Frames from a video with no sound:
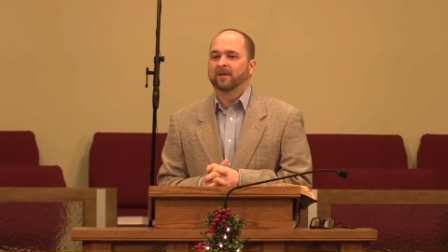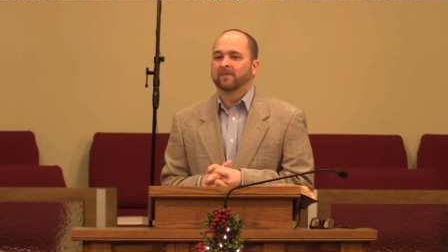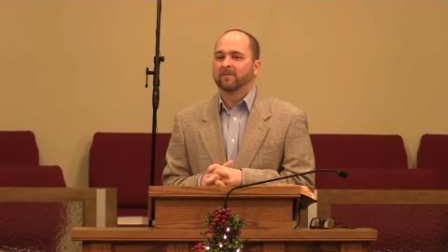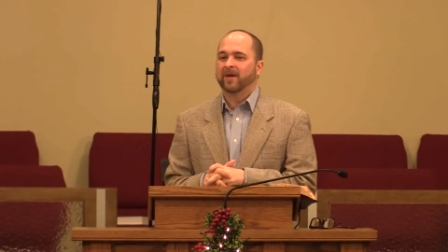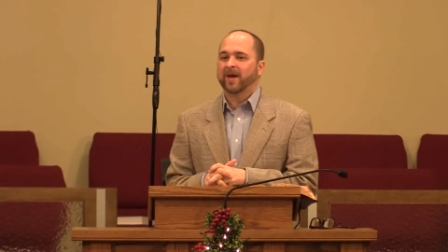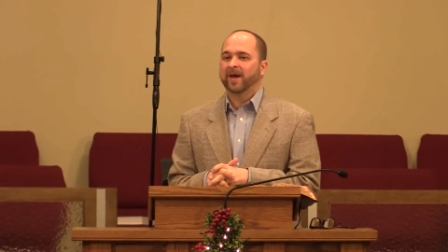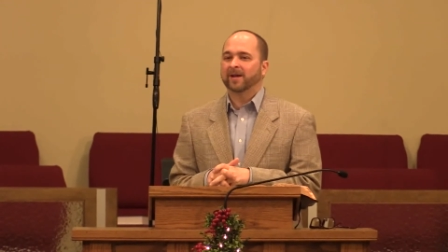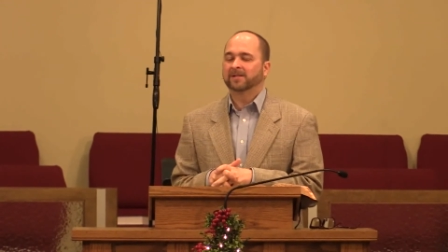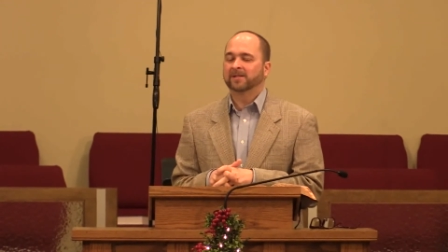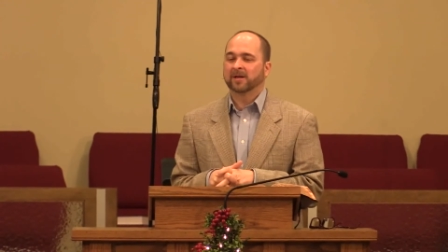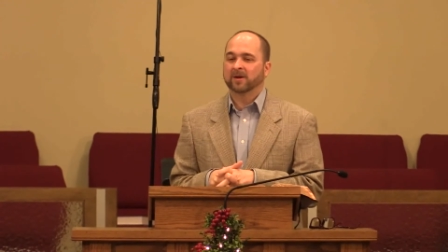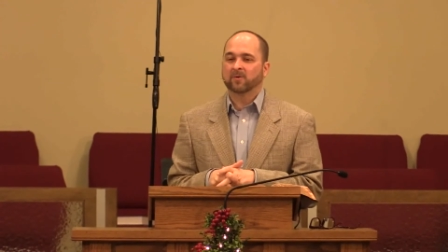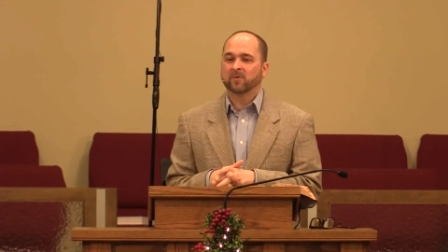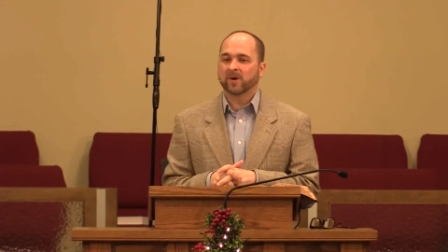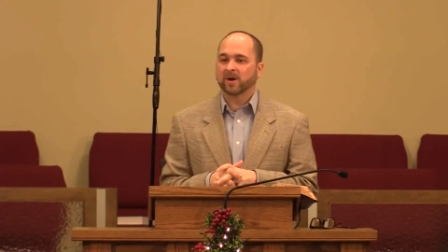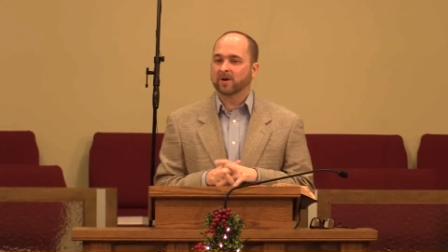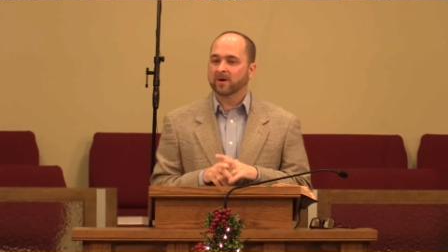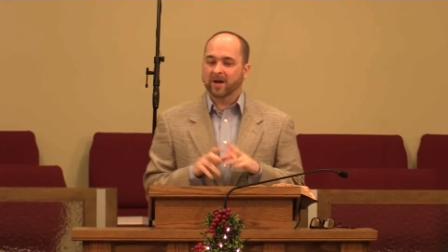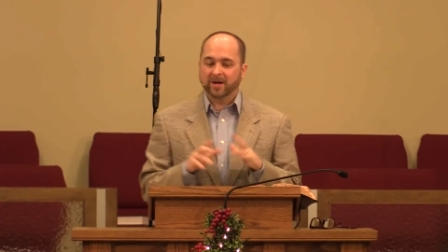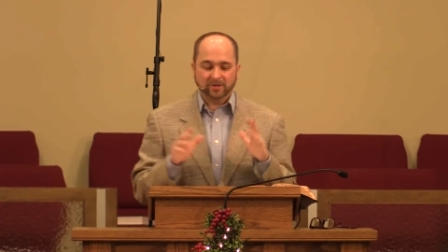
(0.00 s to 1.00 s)
that uh,
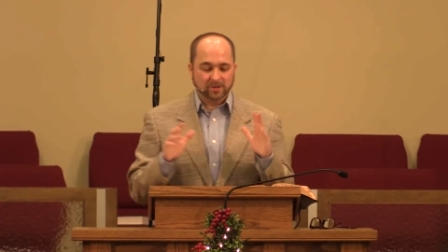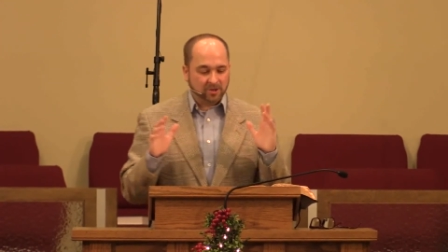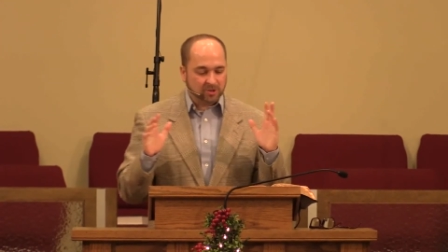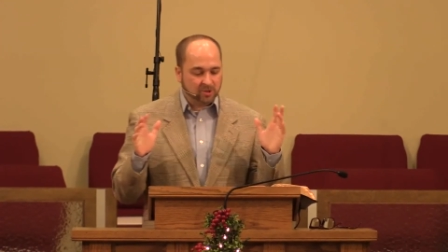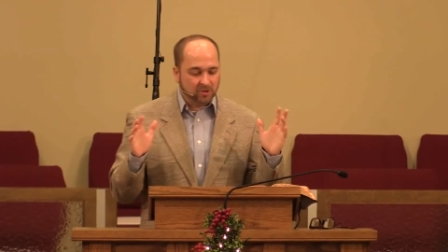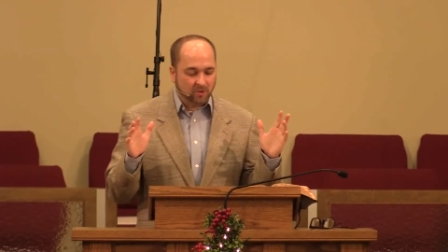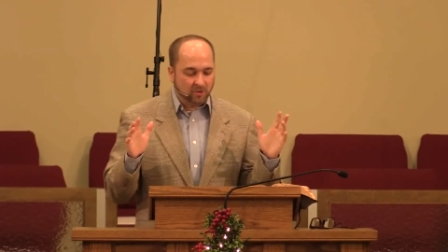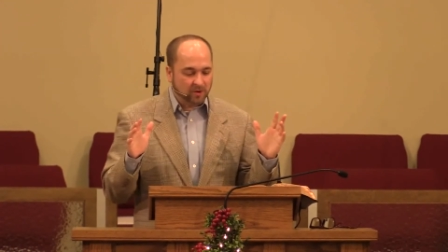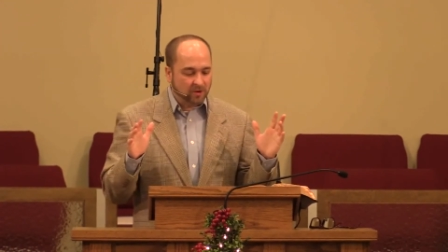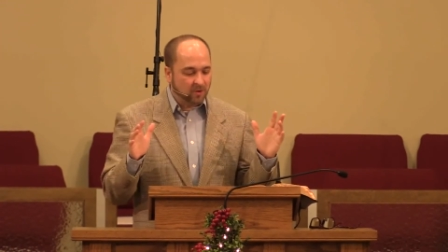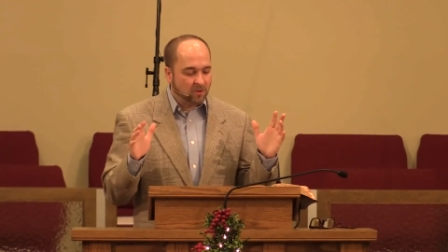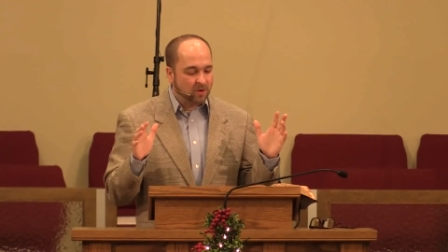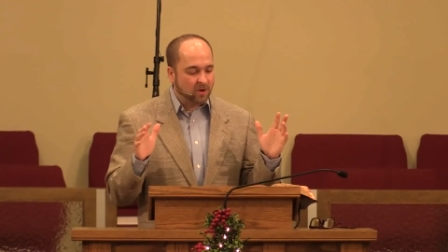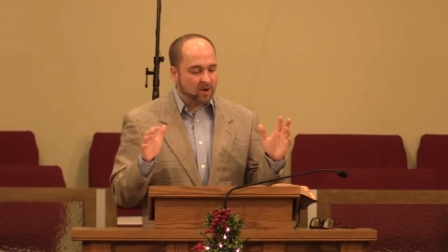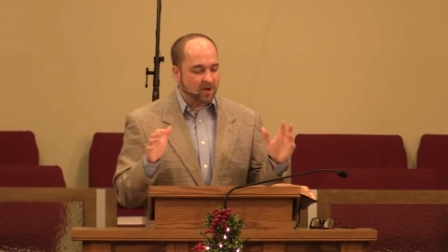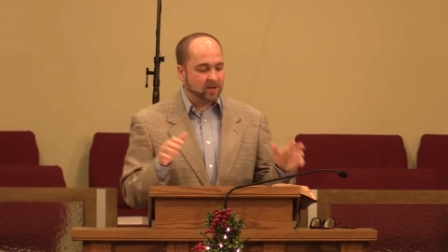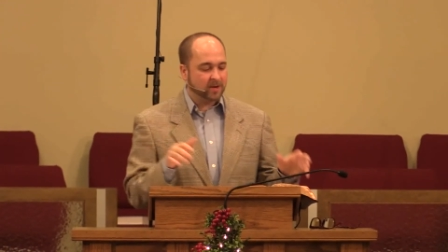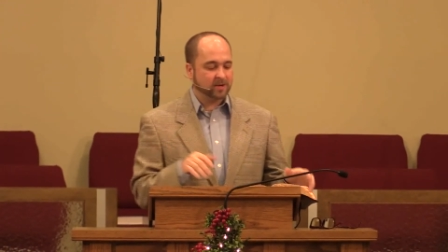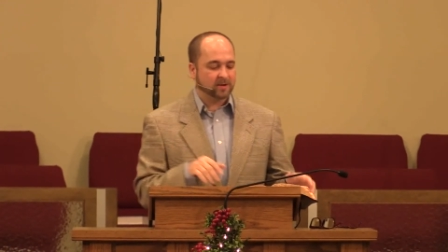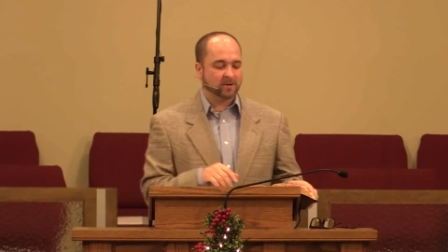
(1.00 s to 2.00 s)
we are not just going
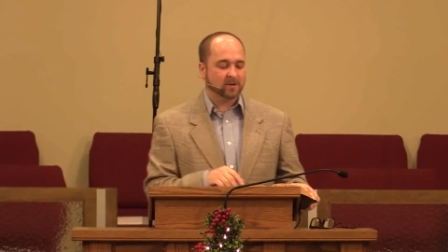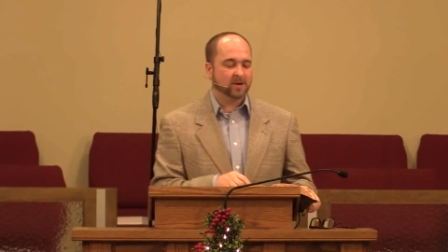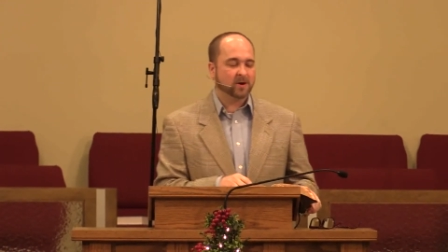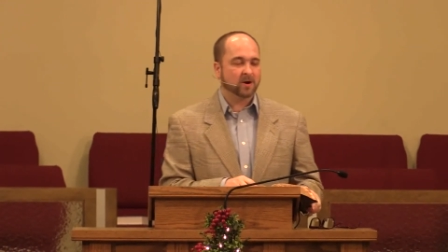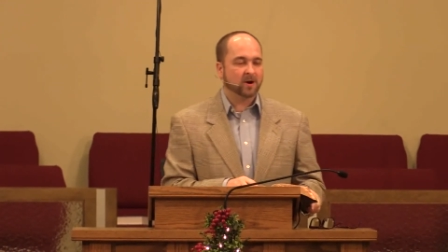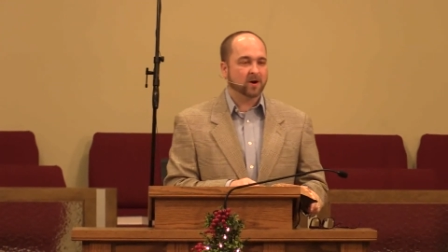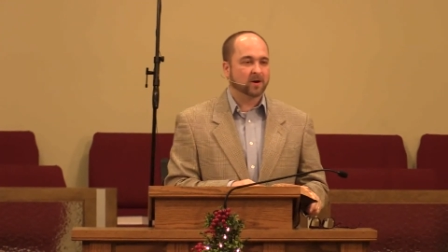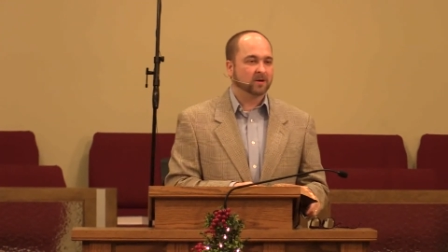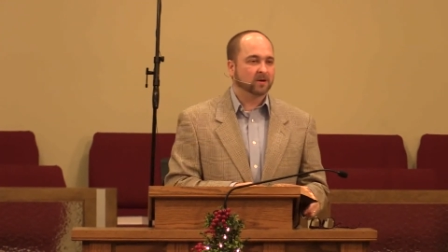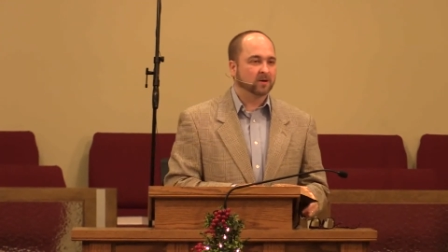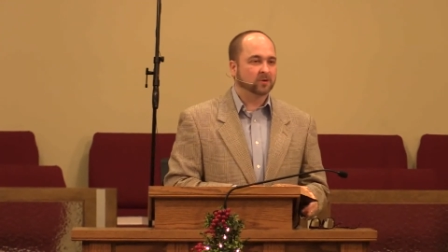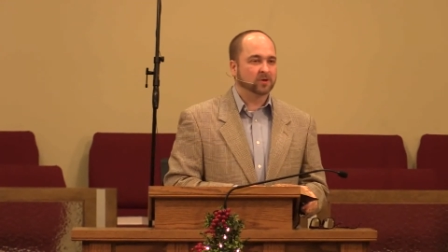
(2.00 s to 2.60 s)
on in our